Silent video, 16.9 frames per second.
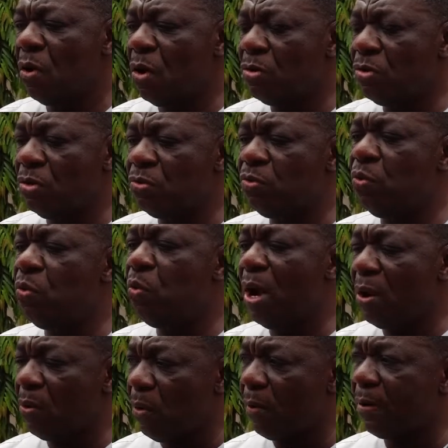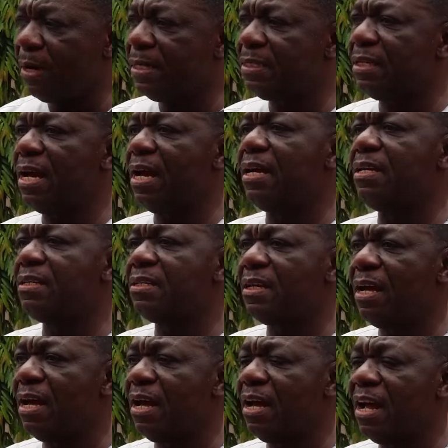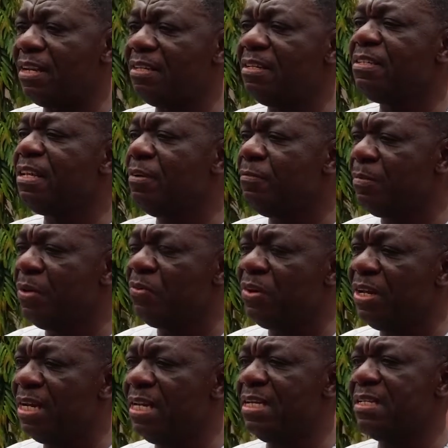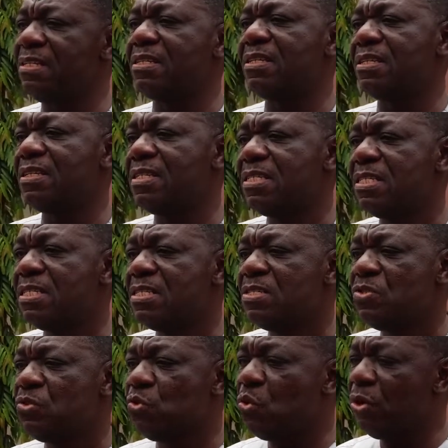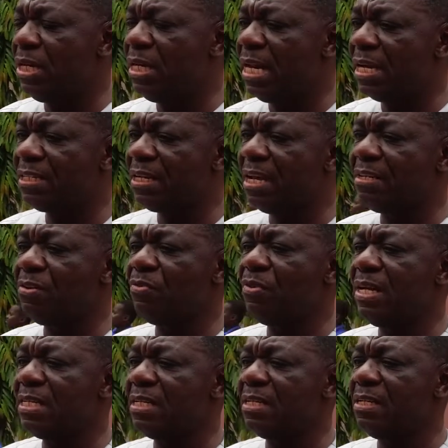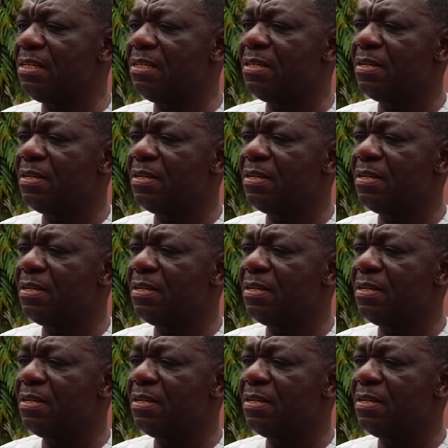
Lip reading: those who were quarantined, I think they've been released. So in Ashanti region,